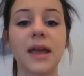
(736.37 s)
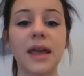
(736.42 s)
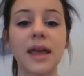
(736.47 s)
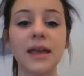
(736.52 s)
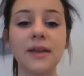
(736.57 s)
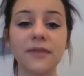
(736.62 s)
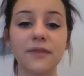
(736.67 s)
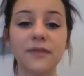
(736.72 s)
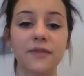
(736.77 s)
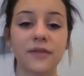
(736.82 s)

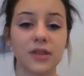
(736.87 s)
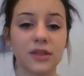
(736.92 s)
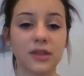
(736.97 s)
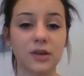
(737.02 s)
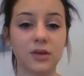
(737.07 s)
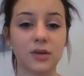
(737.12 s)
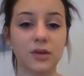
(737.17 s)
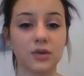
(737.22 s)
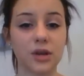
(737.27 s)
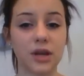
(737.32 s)
If
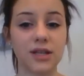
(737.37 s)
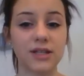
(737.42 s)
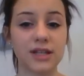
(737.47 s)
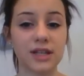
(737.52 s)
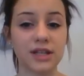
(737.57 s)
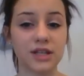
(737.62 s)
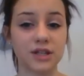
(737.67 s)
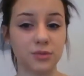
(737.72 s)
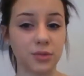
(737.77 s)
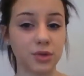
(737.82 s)
the
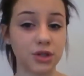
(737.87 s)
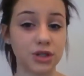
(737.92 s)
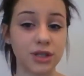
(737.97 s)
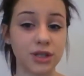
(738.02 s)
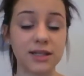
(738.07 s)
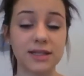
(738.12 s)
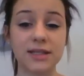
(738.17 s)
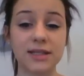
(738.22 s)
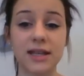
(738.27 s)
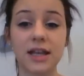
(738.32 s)
organisation was to
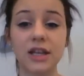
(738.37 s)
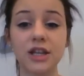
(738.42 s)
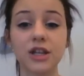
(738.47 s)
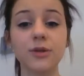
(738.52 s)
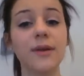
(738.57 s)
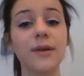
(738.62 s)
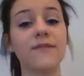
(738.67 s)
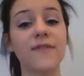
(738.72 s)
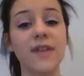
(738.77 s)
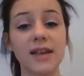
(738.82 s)
continue
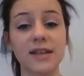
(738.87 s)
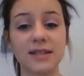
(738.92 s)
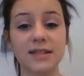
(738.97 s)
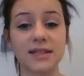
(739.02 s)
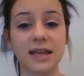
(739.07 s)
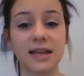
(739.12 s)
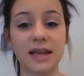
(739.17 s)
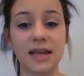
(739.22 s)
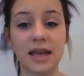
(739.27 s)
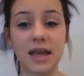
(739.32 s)

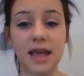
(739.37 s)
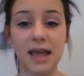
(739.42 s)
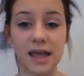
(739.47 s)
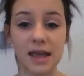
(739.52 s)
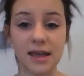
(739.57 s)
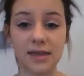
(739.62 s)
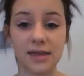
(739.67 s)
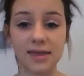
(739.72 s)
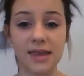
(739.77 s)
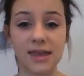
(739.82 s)
investing
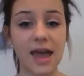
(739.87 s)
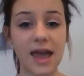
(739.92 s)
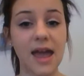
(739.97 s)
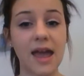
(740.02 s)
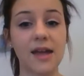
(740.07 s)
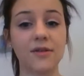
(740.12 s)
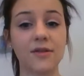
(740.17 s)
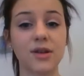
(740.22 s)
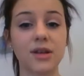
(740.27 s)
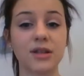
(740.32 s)
in the
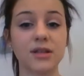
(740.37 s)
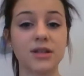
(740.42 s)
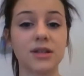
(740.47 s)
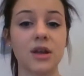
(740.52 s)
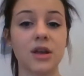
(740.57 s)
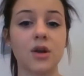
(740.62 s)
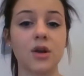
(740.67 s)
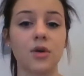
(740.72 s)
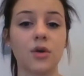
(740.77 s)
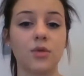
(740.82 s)
areas
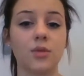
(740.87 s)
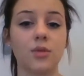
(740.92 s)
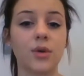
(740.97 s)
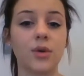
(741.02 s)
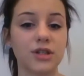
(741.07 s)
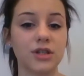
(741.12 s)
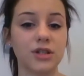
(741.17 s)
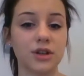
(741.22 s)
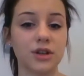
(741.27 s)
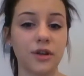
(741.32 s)

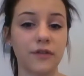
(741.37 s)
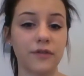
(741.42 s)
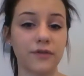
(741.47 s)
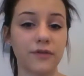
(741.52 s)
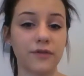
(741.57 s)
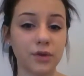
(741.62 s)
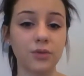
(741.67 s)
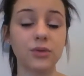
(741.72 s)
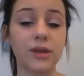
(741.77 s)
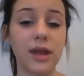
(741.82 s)
which
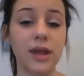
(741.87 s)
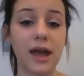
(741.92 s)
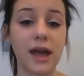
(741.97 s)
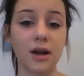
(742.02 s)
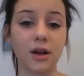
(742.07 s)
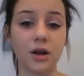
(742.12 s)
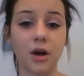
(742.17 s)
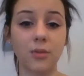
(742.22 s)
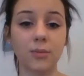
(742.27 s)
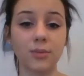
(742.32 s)
fueled their
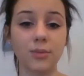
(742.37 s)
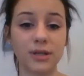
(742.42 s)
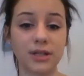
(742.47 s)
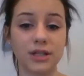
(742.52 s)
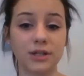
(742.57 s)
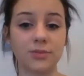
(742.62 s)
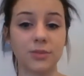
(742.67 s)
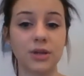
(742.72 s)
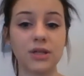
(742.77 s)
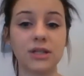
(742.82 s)

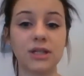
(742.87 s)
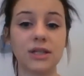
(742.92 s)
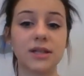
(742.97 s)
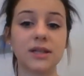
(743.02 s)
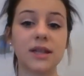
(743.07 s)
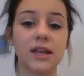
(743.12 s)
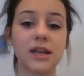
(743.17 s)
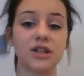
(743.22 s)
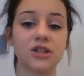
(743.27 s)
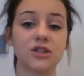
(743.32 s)
accomplishment,
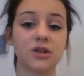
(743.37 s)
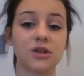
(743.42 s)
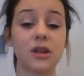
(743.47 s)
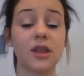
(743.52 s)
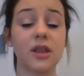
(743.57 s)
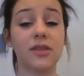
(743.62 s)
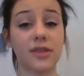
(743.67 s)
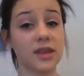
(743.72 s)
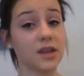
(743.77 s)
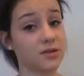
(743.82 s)
they should
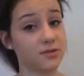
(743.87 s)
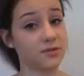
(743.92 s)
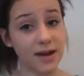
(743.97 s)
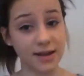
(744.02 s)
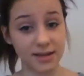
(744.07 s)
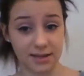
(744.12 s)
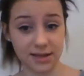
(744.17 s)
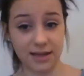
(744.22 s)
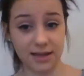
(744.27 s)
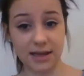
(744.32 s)

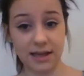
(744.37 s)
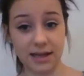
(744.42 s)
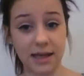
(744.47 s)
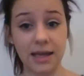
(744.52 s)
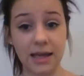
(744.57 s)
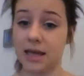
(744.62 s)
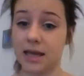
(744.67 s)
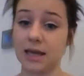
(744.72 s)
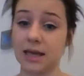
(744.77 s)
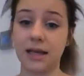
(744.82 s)

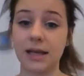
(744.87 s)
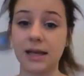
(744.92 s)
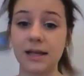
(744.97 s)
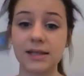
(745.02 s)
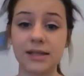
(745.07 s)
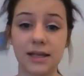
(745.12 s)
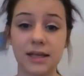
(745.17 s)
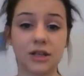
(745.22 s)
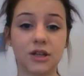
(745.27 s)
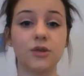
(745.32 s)
theoretically
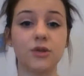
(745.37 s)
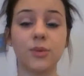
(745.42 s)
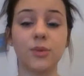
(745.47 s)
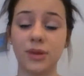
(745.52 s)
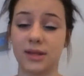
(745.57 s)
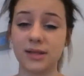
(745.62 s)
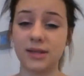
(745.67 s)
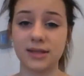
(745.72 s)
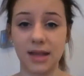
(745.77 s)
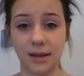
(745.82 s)
continue
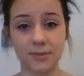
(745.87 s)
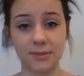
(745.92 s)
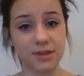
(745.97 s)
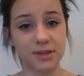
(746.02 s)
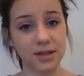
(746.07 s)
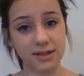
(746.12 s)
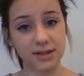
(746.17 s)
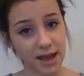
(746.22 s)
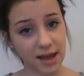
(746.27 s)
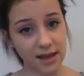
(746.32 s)
with the same
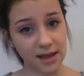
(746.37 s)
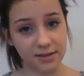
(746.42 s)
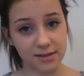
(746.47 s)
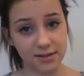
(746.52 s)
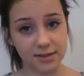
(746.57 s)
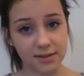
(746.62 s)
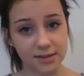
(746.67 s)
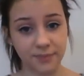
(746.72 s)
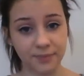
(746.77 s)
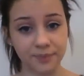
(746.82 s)

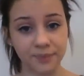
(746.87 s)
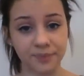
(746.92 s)
success.